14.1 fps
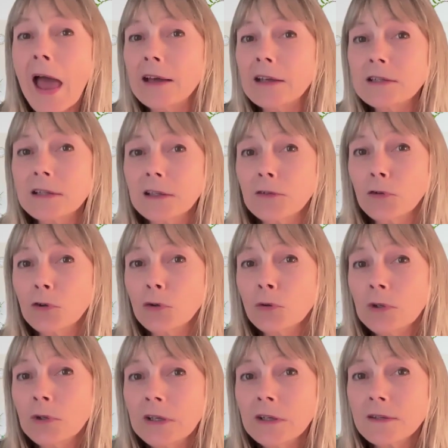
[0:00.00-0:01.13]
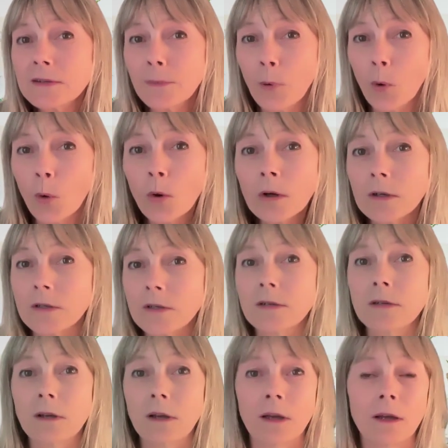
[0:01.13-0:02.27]
And if you need
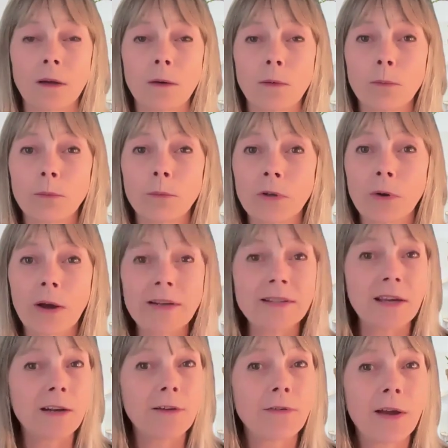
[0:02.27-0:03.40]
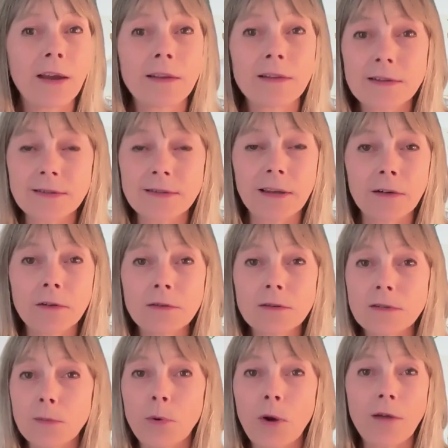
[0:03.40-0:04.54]
support, identifying
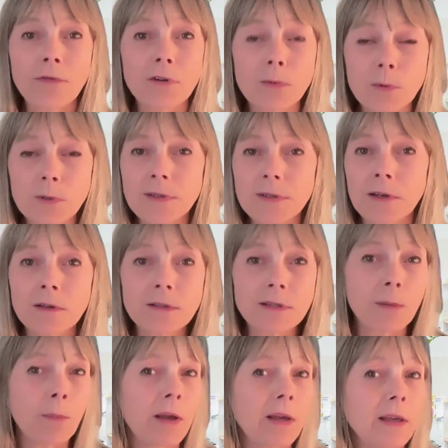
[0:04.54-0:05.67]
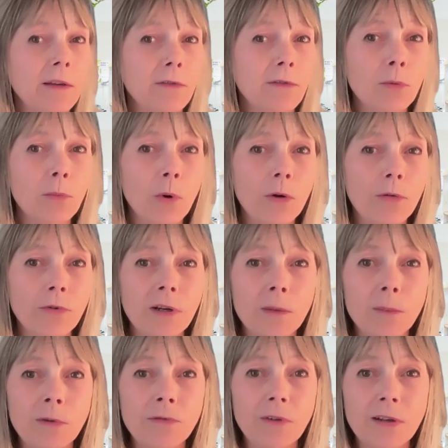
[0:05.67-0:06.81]
the profitable skills that might give you more
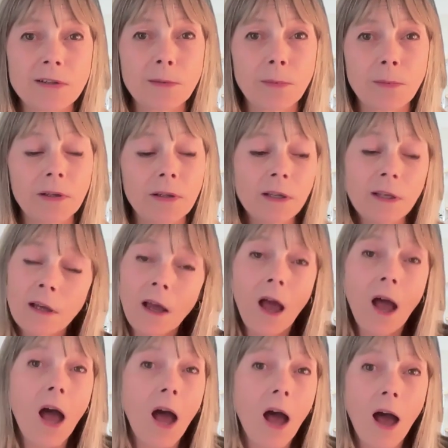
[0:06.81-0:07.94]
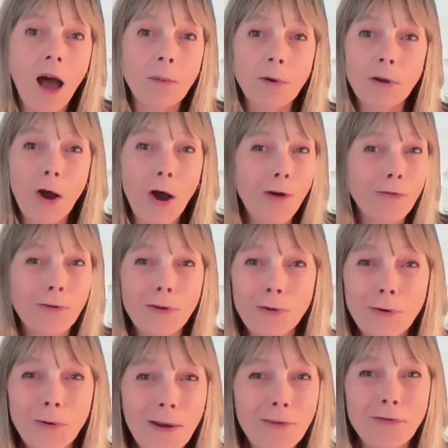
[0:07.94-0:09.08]
freedom and flexibility, I'm going to offer
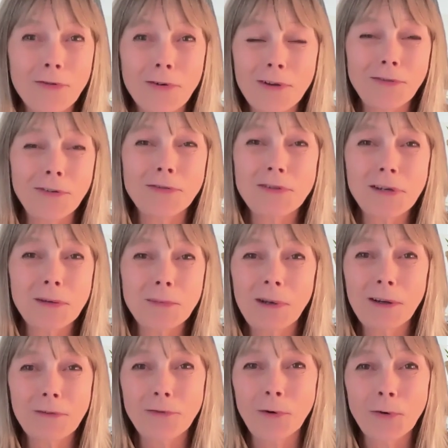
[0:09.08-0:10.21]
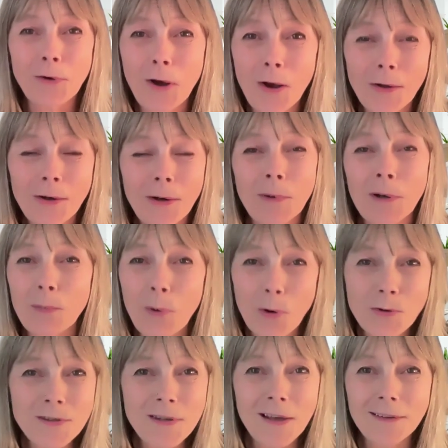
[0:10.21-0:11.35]
you a free 15-minute phone call, and I'm going to
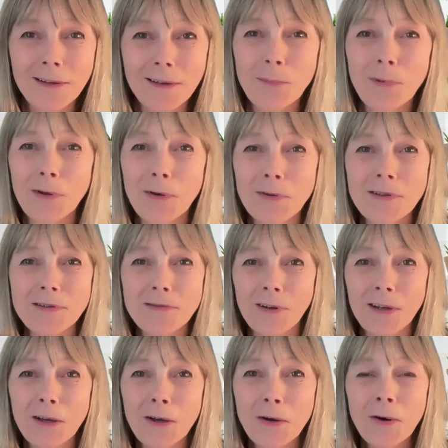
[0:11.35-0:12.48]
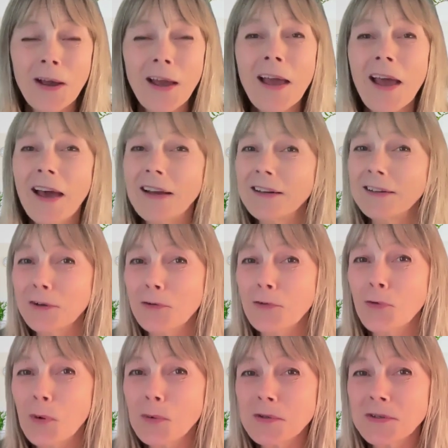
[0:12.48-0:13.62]
post that link below this video. And I look
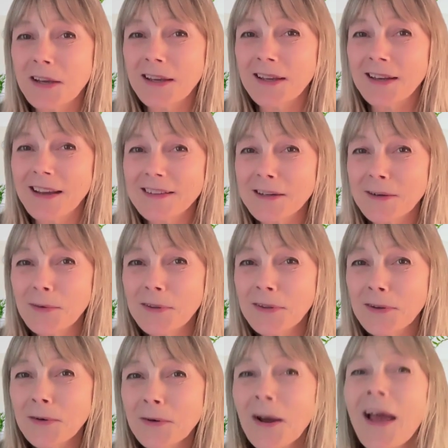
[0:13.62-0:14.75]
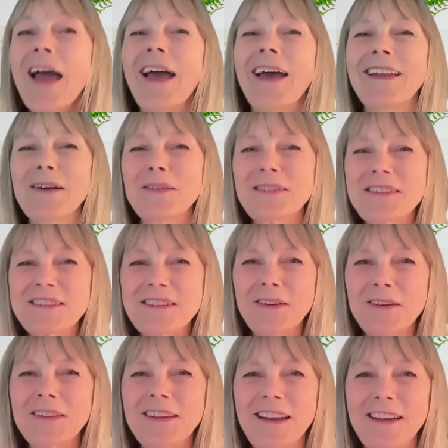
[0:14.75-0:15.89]
forward to connecting with you, and I will see you
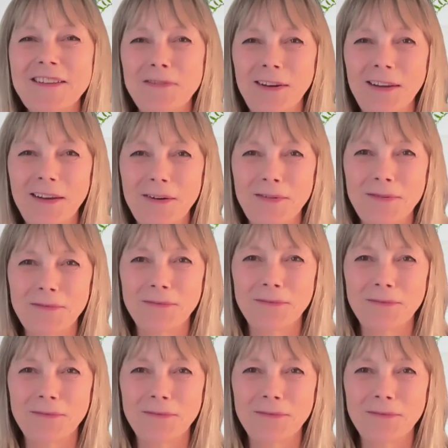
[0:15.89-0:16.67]
in the next video.